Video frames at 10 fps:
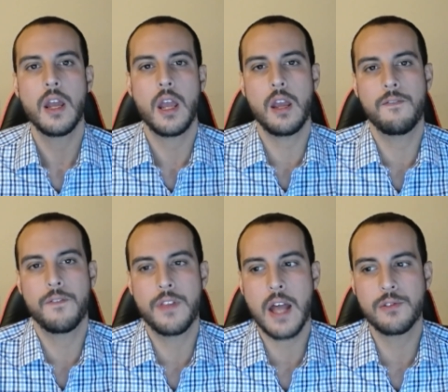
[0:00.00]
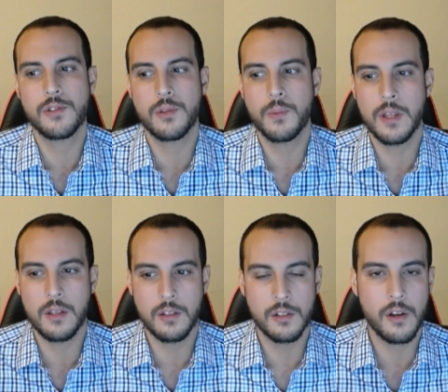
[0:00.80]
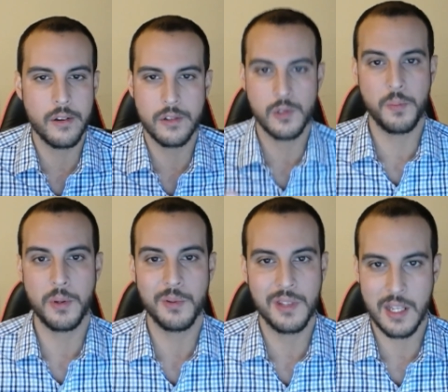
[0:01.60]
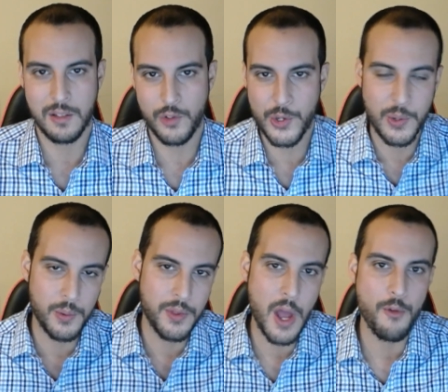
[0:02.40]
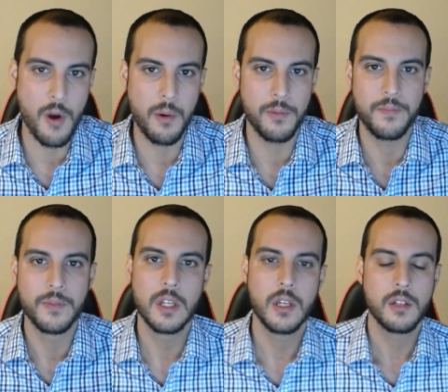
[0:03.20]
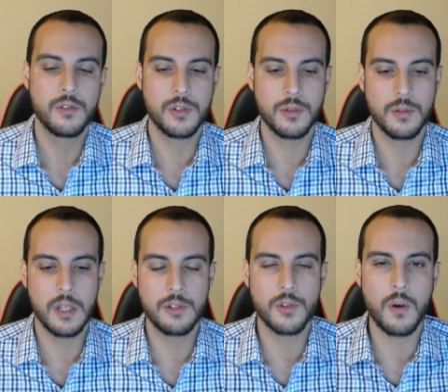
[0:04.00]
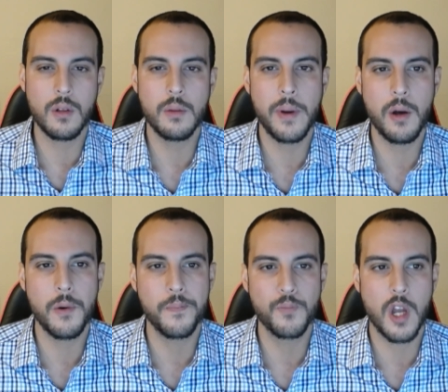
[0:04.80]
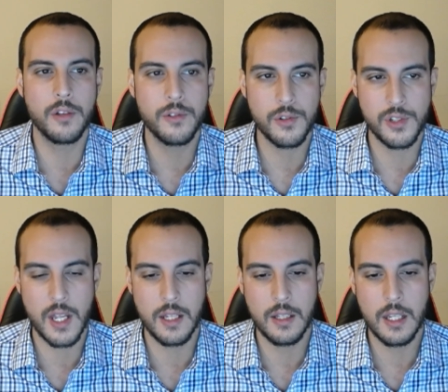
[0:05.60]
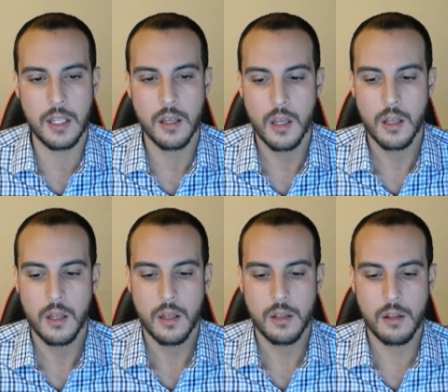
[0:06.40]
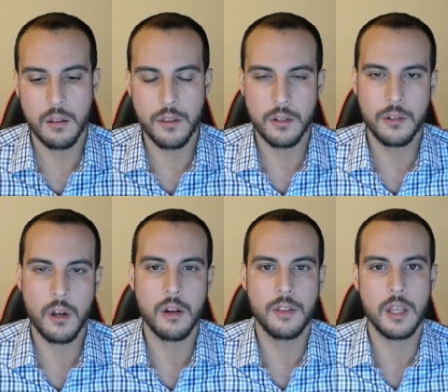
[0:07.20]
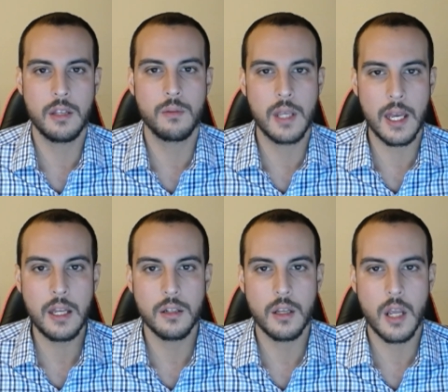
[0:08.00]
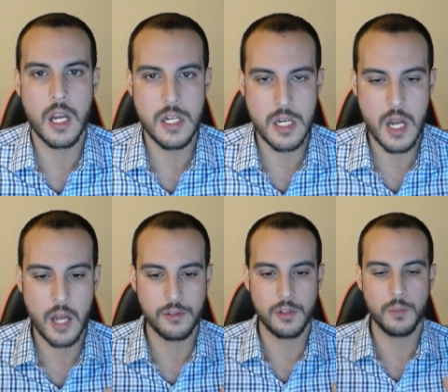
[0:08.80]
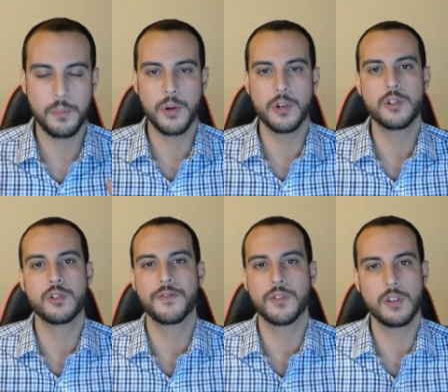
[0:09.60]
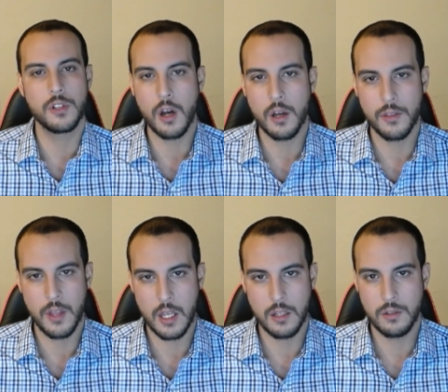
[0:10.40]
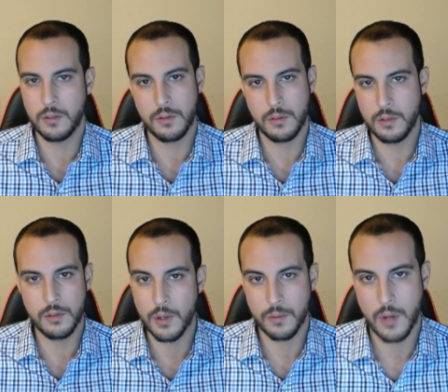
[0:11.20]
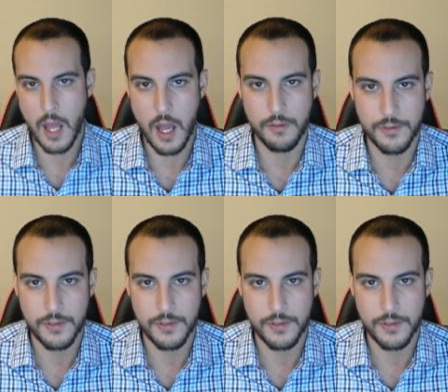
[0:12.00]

If that's the way that the dog is built, then you go that route. So it's all about understanding the dog that you get and not to push for the dog that you don't have.